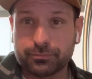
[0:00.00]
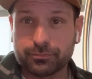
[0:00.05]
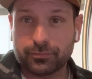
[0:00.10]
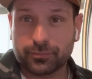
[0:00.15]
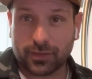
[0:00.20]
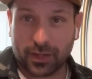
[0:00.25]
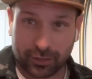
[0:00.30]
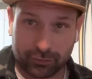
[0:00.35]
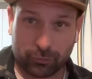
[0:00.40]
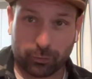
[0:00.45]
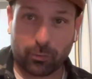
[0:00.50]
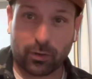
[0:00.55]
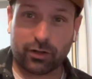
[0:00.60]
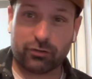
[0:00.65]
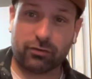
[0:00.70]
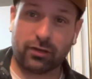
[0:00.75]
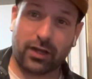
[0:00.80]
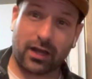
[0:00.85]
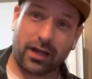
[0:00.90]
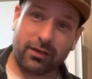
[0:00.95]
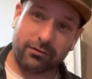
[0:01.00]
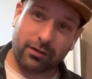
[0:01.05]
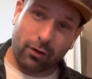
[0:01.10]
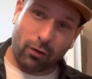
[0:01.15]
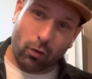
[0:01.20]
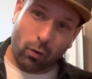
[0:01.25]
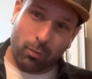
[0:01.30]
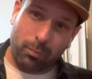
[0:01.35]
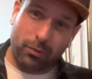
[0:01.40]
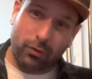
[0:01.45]
Thanks for watching, guys. I
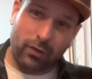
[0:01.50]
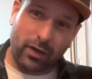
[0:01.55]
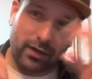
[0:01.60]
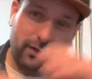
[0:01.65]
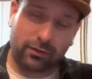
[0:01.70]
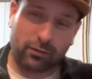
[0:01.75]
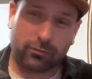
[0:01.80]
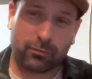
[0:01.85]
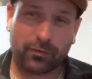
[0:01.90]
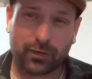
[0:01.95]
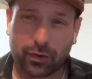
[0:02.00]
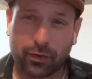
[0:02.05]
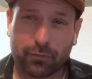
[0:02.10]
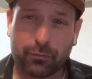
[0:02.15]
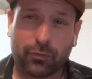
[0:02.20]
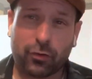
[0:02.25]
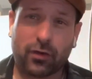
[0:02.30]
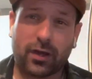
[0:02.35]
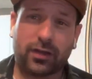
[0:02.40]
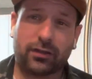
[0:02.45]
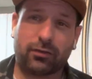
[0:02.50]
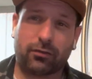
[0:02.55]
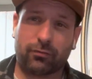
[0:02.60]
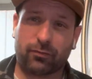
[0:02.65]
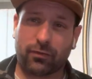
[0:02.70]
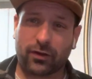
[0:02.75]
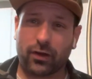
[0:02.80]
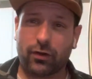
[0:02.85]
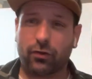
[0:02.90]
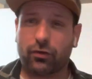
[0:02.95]
hope you liked this video. If you liked this
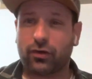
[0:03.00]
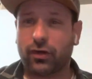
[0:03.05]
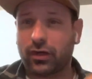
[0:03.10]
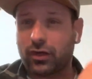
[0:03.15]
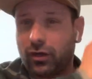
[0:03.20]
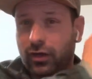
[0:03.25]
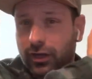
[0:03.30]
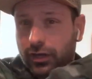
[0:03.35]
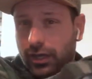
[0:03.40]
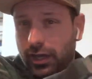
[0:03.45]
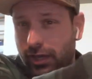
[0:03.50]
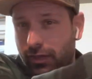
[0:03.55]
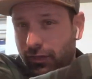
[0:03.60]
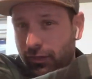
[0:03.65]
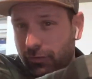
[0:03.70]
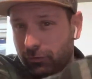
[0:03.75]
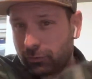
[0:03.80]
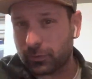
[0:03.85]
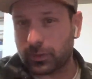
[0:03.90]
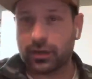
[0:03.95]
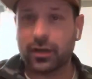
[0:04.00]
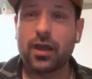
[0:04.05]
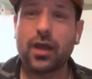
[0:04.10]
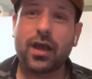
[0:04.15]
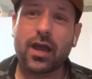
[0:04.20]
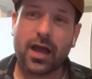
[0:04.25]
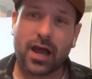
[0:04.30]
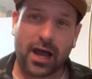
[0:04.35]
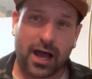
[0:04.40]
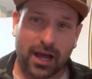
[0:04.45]
video, click on this one.
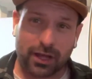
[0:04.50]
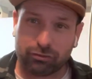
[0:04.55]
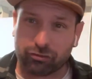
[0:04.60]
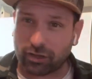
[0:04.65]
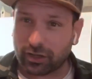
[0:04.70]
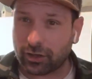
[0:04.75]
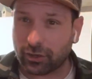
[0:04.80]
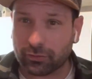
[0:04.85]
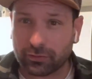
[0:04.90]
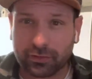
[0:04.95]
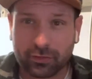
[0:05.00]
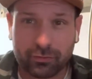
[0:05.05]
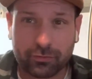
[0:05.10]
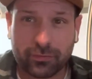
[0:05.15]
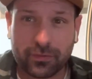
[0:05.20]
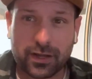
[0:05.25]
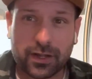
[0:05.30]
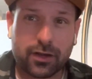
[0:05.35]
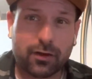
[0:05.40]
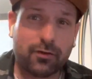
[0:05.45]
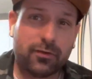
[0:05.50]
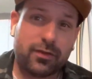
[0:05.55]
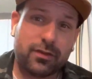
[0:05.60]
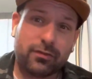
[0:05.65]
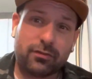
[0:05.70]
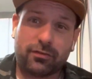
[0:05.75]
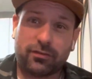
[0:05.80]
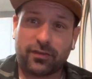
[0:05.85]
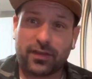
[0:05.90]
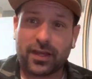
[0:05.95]
Check out this video
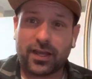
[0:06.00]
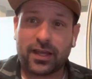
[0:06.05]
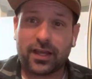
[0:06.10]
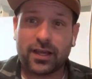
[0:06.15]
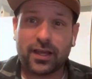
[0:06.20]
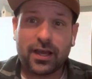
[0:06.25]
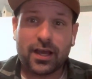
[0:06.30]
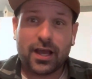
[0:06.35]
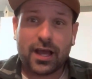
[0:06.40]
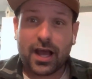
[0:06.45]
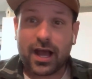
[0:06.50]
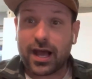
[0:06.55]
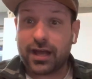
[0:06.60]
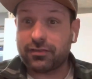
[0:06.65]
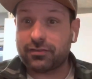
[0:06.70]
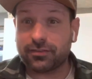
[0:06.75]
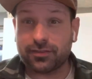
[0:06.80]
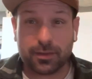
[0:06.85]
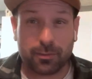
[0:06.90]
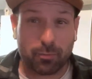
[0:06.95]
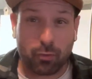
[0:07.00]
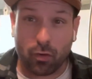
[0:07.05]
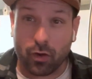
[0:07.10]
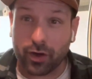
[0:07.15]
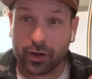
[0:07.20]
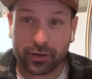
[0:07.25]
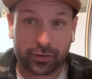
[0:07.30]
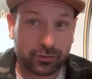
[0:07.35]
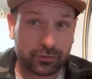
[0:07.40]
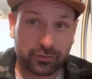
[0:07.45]
and see see
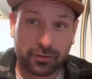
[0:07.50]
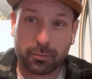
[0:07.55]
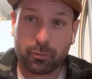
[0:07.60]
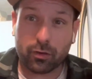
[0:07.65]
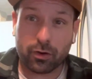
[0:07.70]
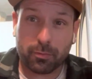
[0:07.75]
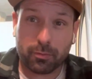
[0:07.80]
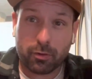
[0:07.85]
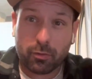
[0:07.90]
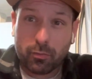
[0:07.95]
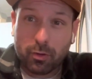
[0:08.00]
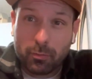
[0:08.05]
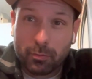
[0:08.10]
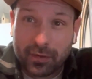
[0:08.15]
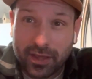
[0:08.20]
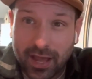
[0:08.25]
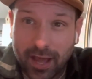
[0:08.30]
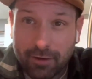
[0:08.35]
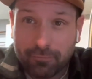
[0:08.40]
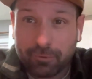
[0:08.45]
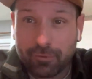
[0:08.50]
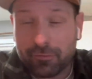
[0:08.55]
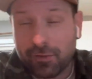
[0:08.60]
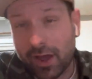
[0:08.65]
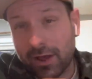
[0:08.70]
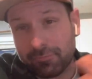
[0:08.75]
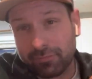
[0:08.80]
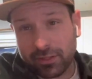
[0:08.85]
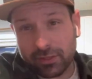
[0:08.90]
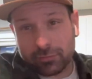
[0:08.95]
more about what we have. We
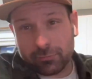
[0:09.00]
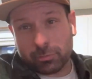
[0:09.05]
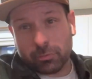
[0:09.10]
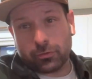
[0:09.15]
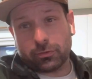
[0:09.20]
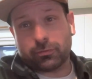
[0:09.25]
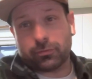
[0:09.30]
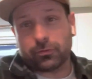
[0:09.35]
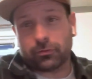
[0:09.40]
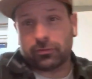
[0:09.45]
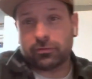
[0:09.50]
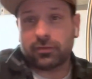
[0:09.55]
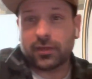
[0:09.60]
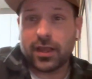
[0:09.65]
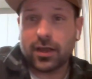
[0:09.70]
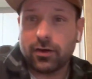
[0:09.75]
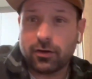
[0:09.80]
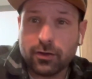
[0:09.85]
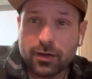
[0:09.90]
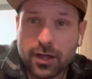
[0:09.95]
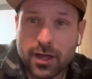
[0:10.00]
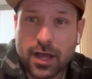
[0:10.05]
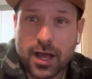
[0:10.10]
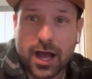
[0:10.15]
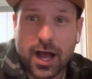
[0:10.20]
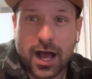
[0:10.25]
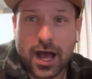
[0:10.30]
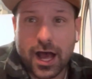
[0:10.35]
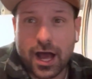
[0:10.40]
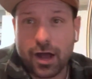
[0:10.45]
have these booths for sale.
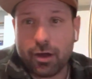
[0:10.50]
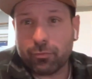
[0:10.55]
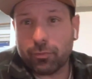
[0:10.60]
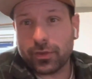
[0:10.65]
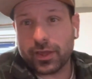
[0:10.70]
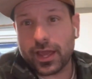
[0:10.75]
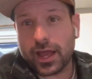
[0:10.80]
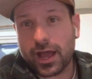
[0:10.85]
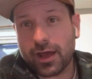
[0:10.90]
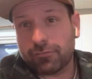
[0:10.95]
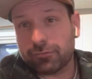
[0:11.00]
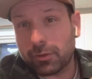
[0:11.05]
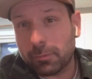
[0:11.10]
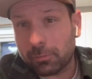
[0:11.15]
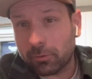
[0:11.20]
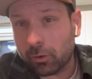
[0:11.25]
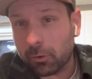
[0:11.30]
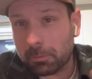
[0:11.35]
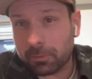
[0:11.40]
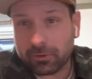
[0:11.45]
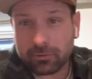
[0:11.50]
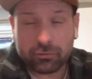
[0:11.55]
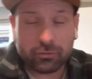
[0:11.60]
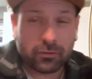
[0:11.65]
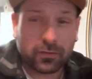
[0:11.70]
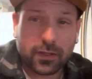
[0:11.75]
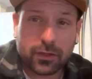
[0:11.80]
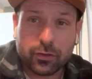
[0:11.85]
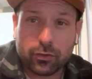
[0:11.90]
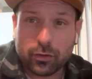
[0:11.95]
We have the blueprints
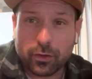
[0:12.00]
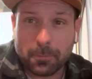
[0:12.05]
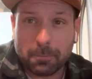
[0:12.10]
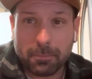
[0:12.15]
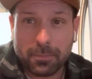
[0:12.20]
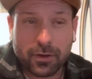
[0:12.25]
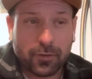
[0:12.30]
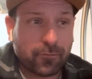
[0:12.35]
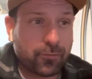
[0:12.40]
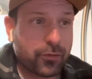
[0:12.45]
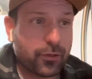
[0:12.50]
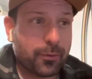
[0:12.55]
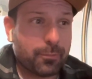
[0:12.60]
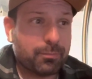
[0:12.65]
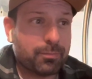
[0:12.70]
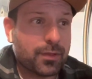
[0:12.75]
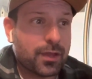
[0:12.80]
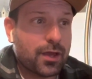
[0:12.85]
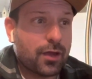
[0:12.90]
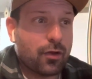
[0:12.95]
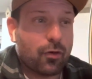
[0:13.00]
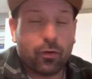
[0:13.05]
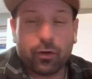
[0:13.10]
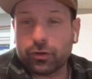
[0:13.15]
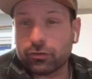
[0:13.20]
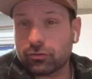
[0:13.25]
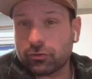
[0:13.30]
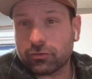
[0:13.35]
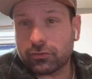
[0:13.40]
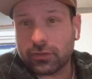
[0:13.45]
so that you can build them,
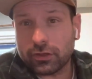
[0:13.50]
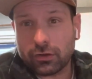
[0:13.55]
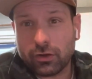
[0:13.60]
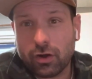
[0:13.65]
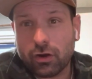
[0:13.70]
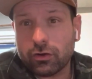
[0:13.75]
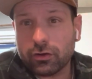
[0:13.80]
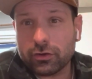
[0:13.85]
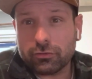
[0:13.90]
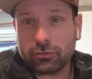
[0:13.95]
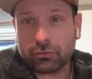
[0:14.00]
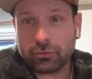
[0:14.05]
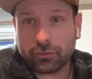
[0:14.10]
or just the knowledge so